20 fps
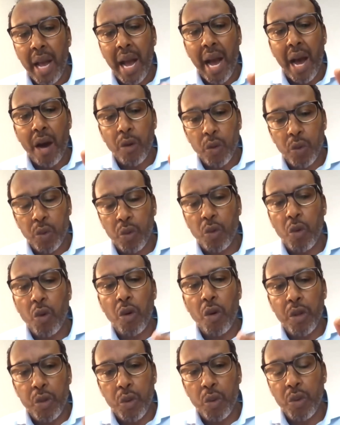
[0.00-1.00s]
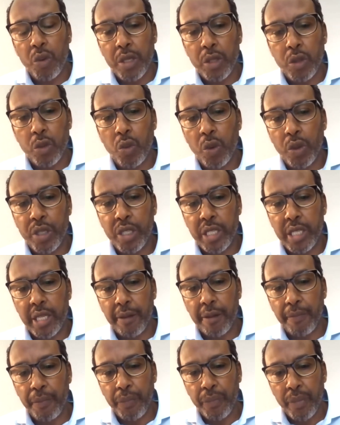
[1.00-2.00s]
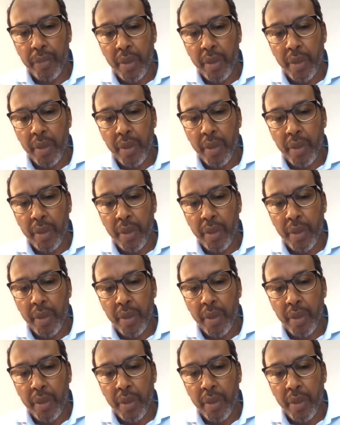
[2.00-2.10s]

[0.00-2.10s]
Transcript: how to go through the school system,